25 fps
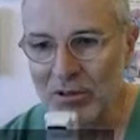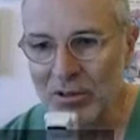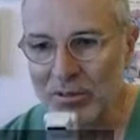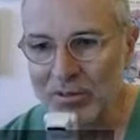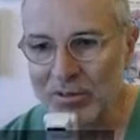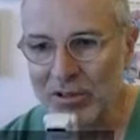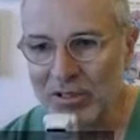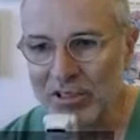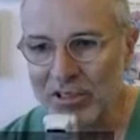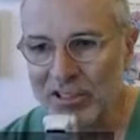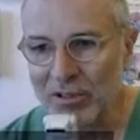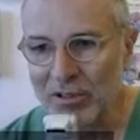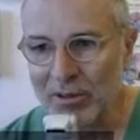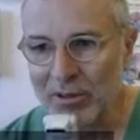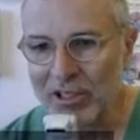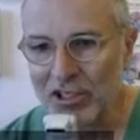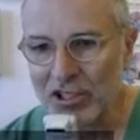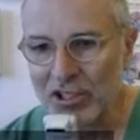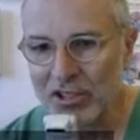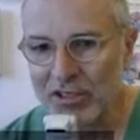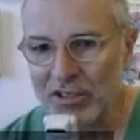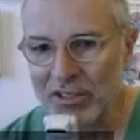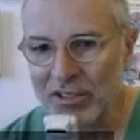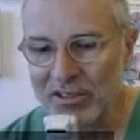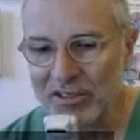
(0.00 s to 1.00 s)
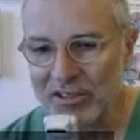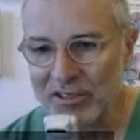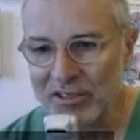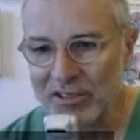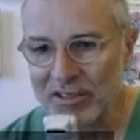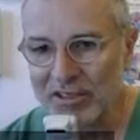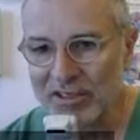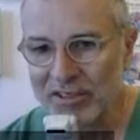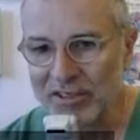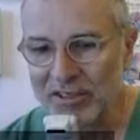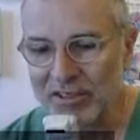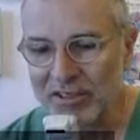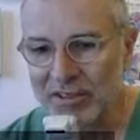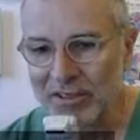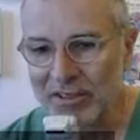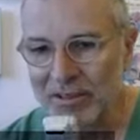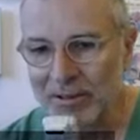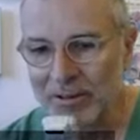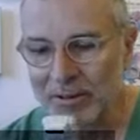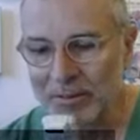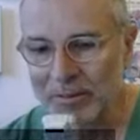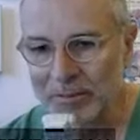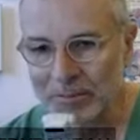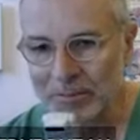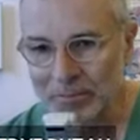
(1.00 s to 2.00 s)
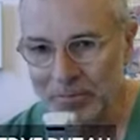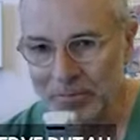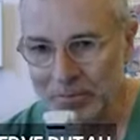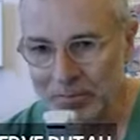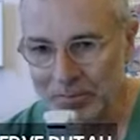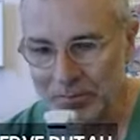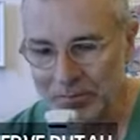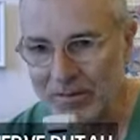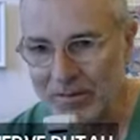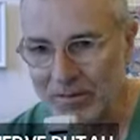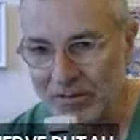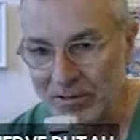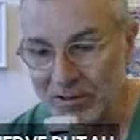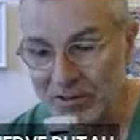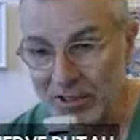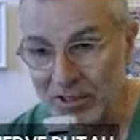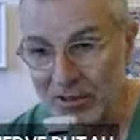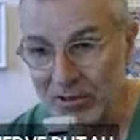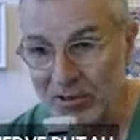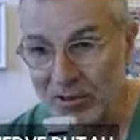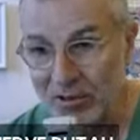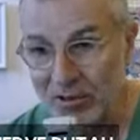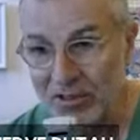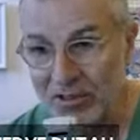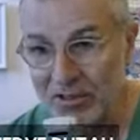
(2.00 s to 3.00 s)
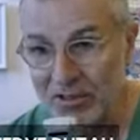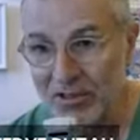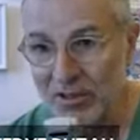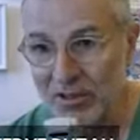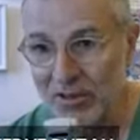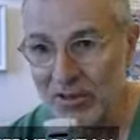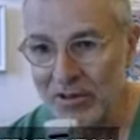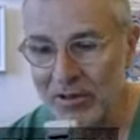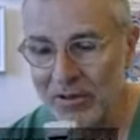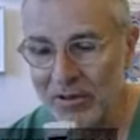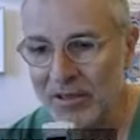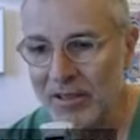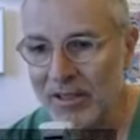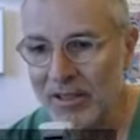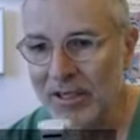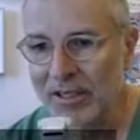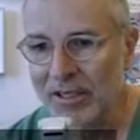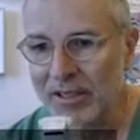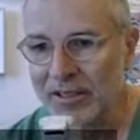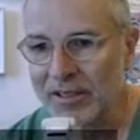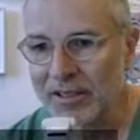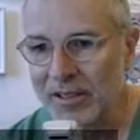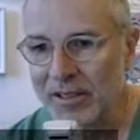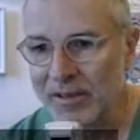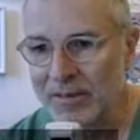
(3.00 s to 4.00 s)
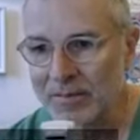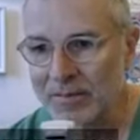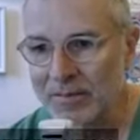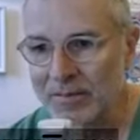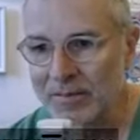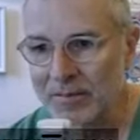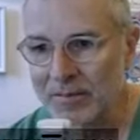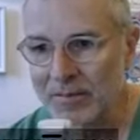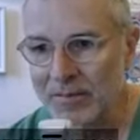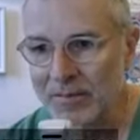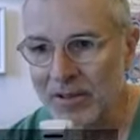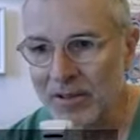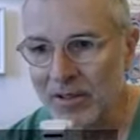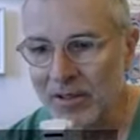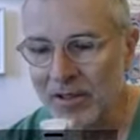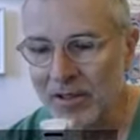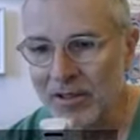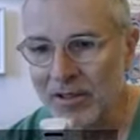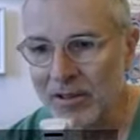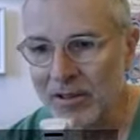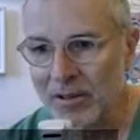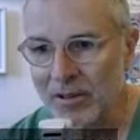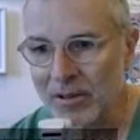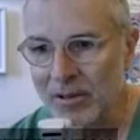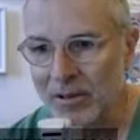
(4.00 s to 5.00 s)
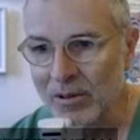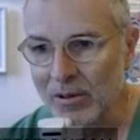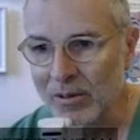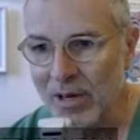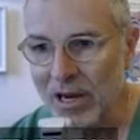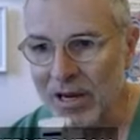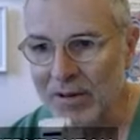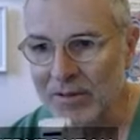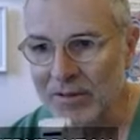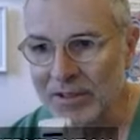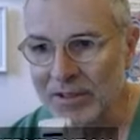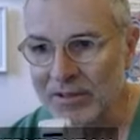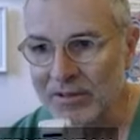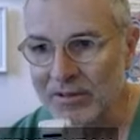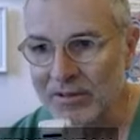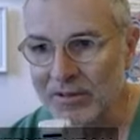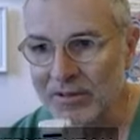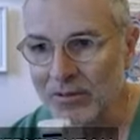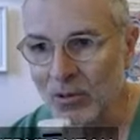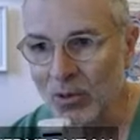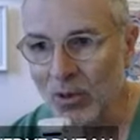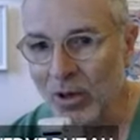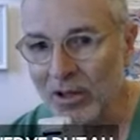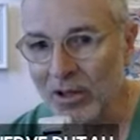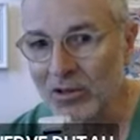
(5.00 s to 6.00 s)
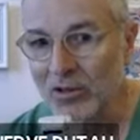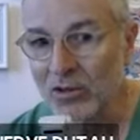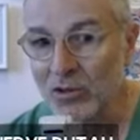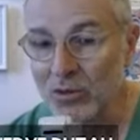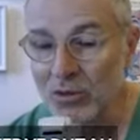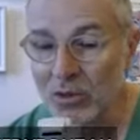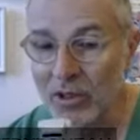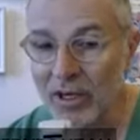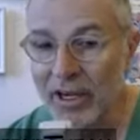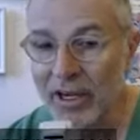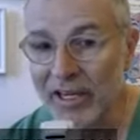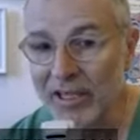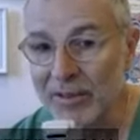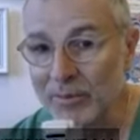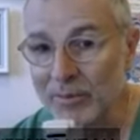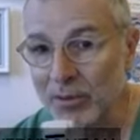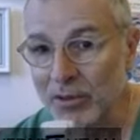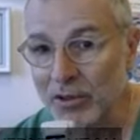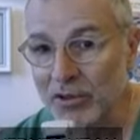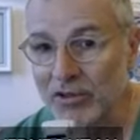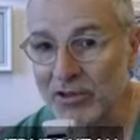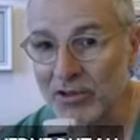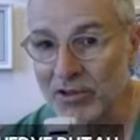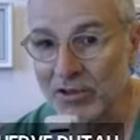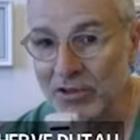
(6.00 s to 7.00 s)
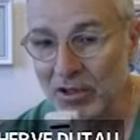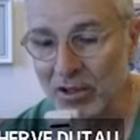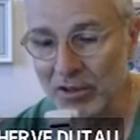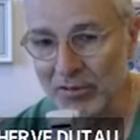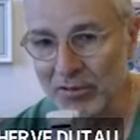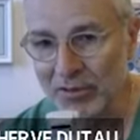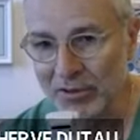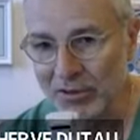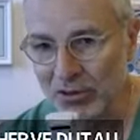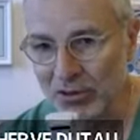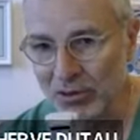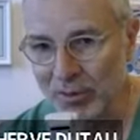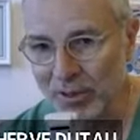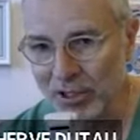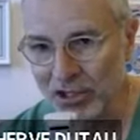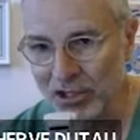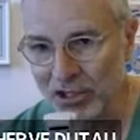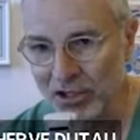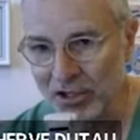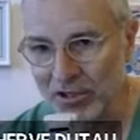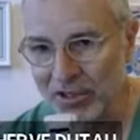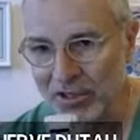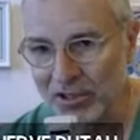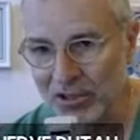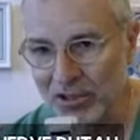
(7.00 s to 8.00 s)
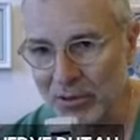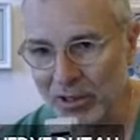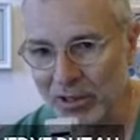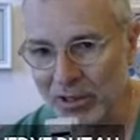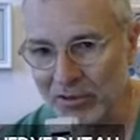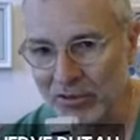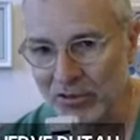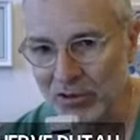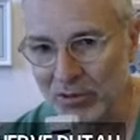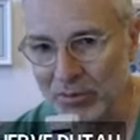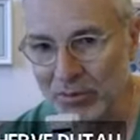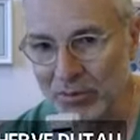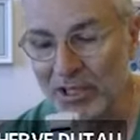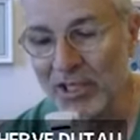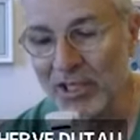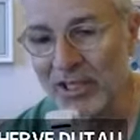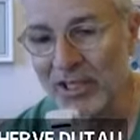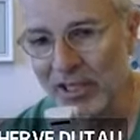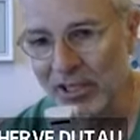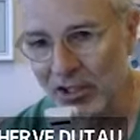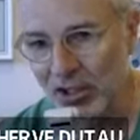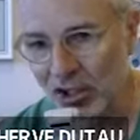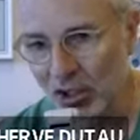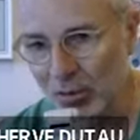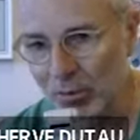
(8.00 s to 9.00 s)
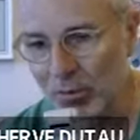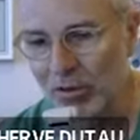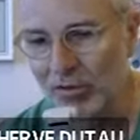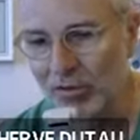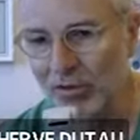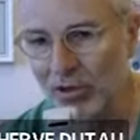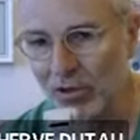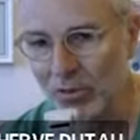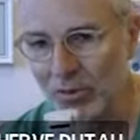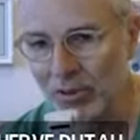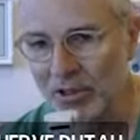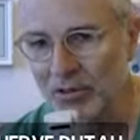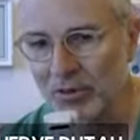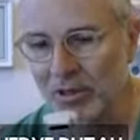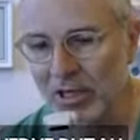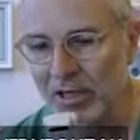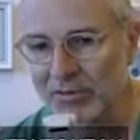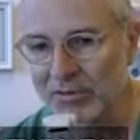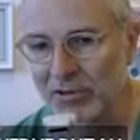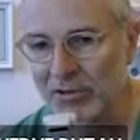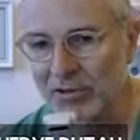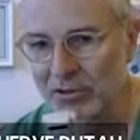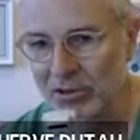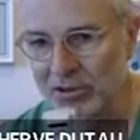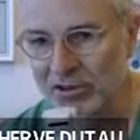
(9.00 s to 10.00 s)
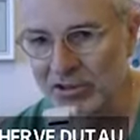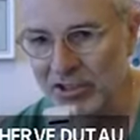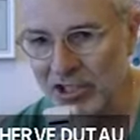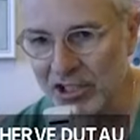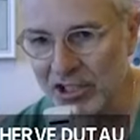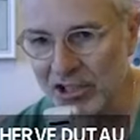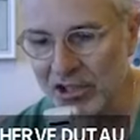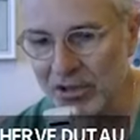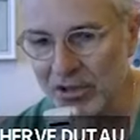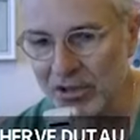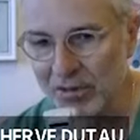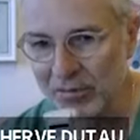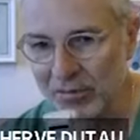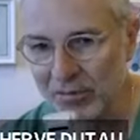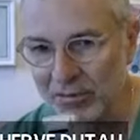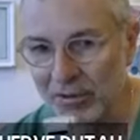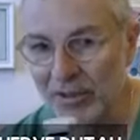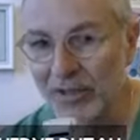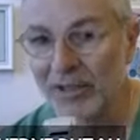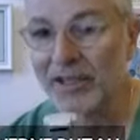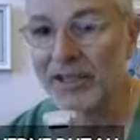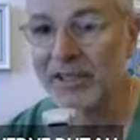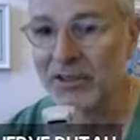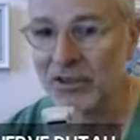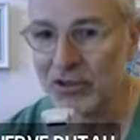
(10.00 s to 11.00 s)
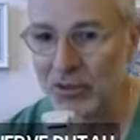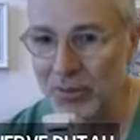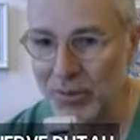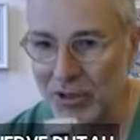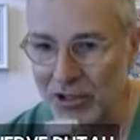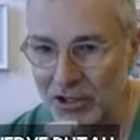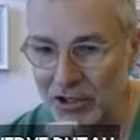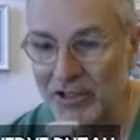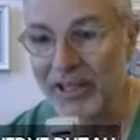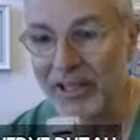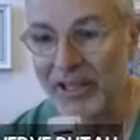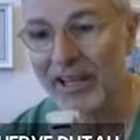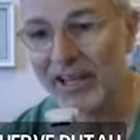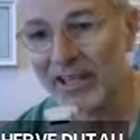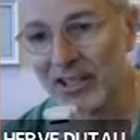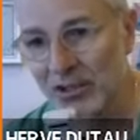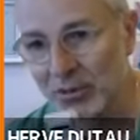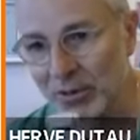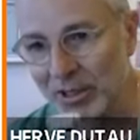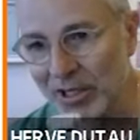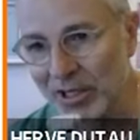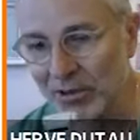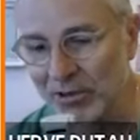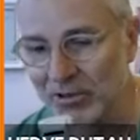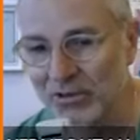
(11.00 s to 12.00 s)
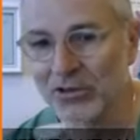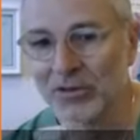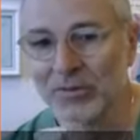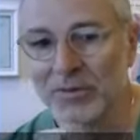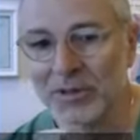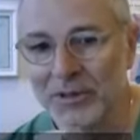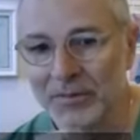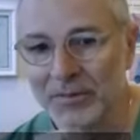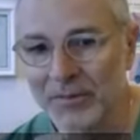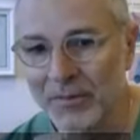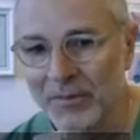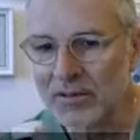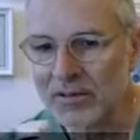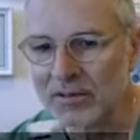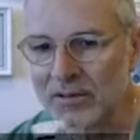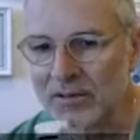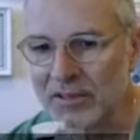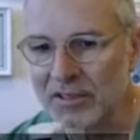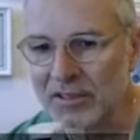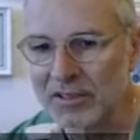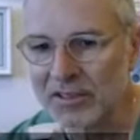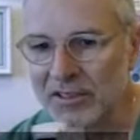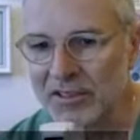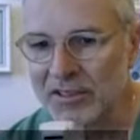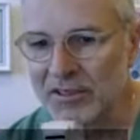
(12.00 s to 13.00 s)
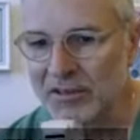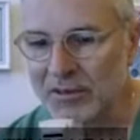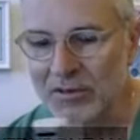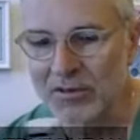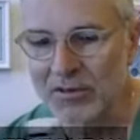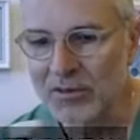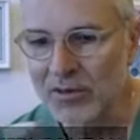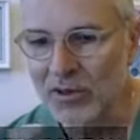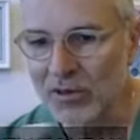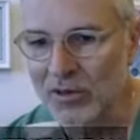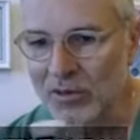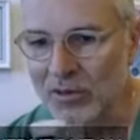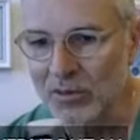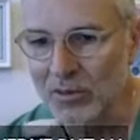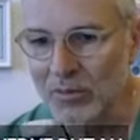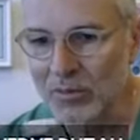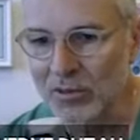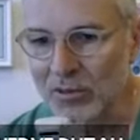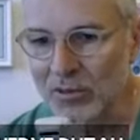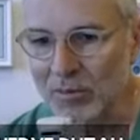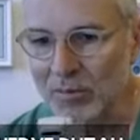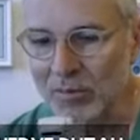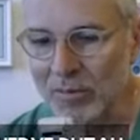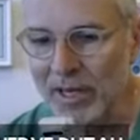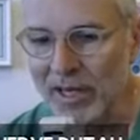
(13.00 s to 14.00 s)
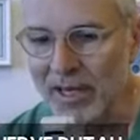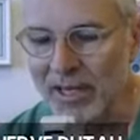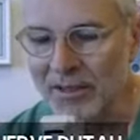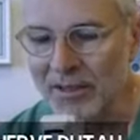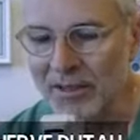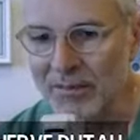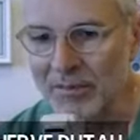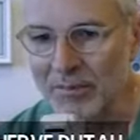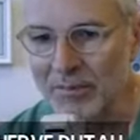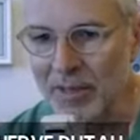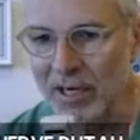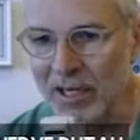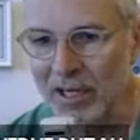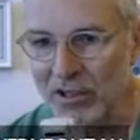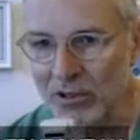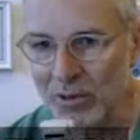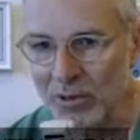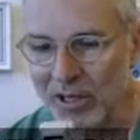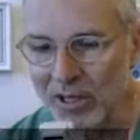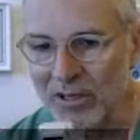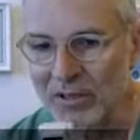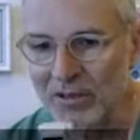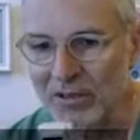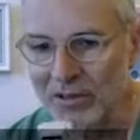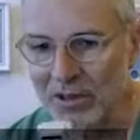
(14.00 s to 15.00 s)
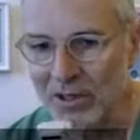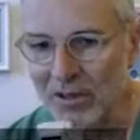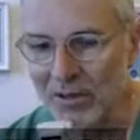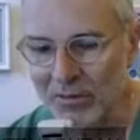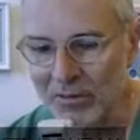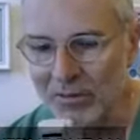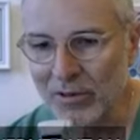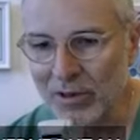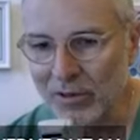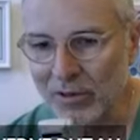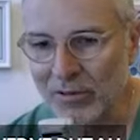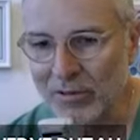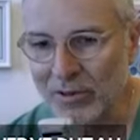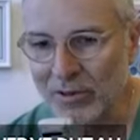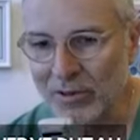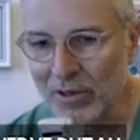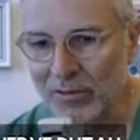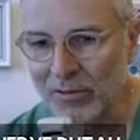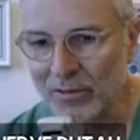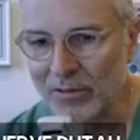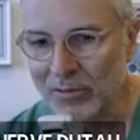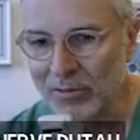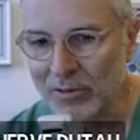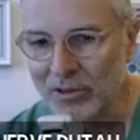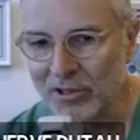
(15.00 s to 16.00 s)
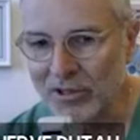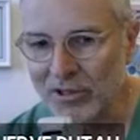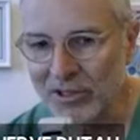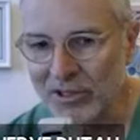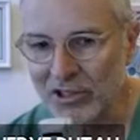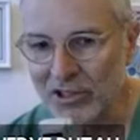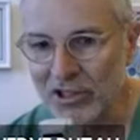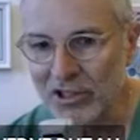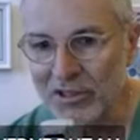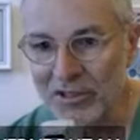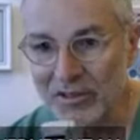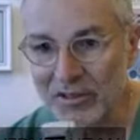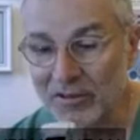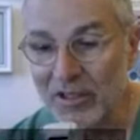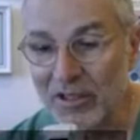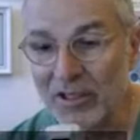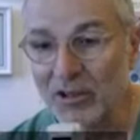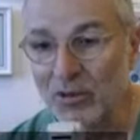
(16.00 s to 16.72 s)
from the literature that this stenosis can arrive in 1 to 8% of intubation and tracheostomy. And above all, when you have the succession of intubation and tracheostomy, this is, you know, the main background of the presentation.